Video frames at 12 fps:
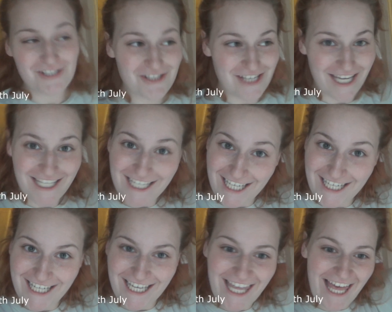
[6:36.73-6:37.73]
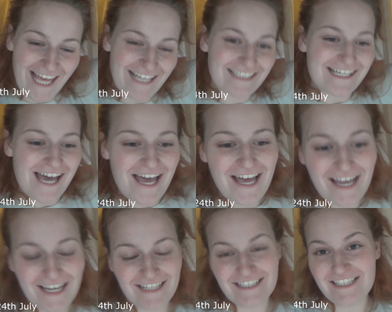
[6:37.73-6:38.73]
Just checking in again.
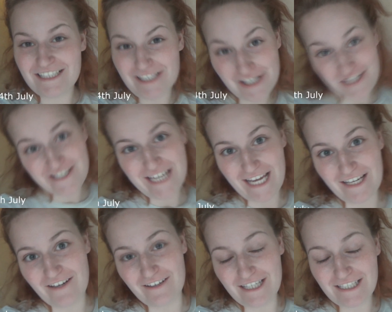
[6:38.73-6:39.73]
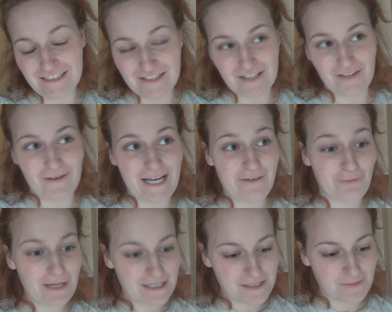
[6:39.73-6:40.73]
It is Sunday night, so I have
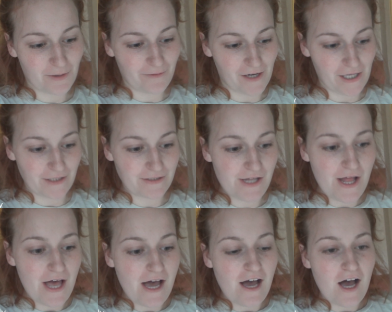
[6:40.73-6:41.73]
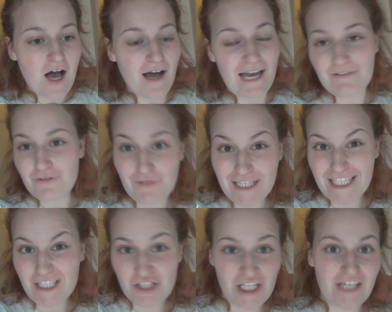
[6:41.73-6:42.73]
work tomorrow. I haven't
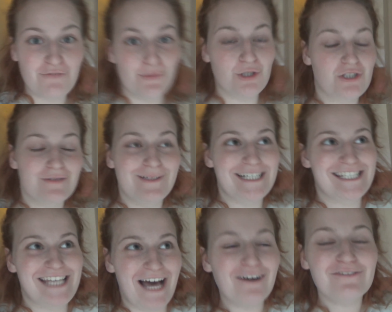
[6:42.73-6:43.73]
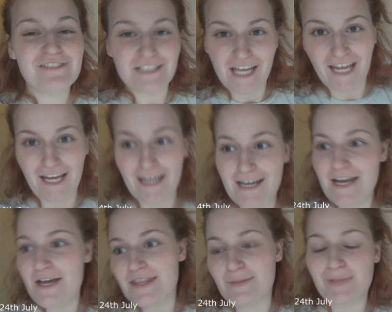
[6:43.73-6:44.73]
really achieved much myself today.
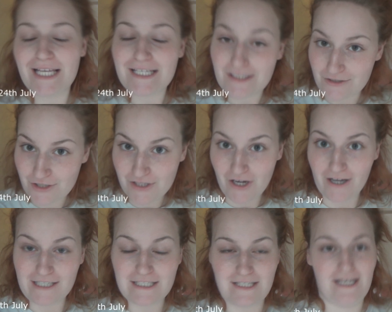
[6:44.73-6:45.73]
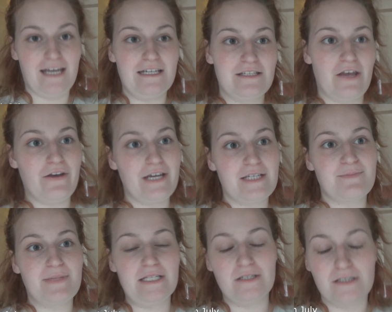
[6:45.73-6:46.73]
The plasterer started today, so he's
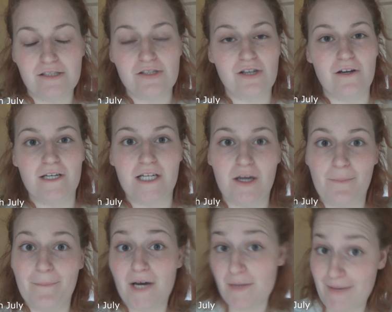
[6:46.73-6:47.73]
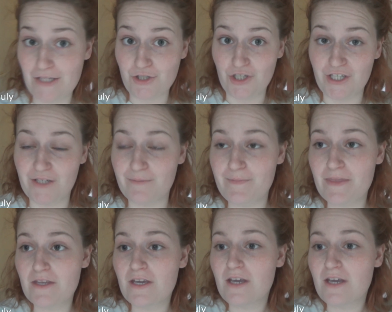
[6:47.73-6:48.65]
been starting on my bedroom.